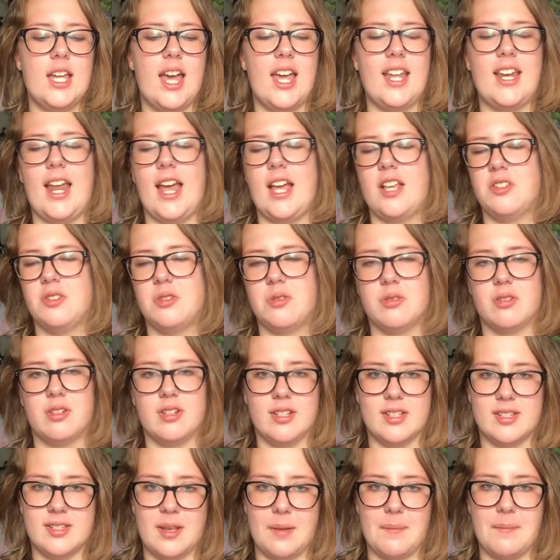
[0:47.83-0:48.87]
an asteroid
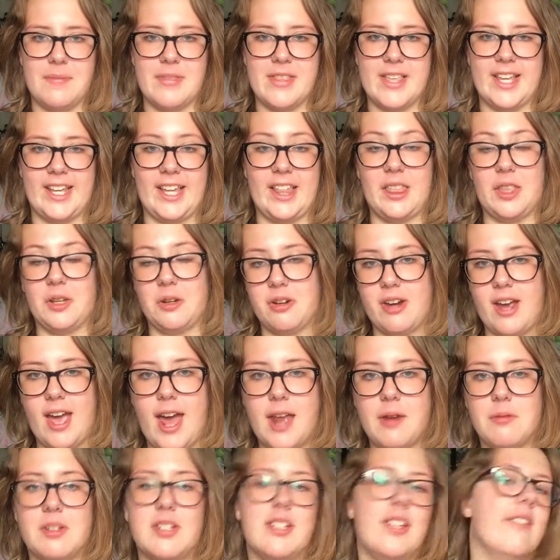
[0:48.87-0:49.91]
or something in the
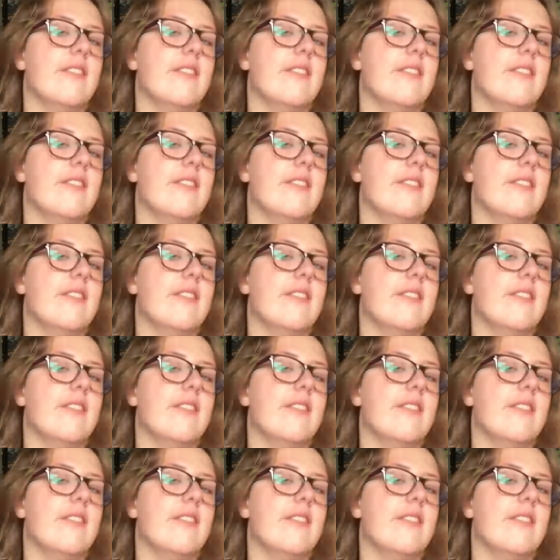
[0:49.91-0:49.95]
ground which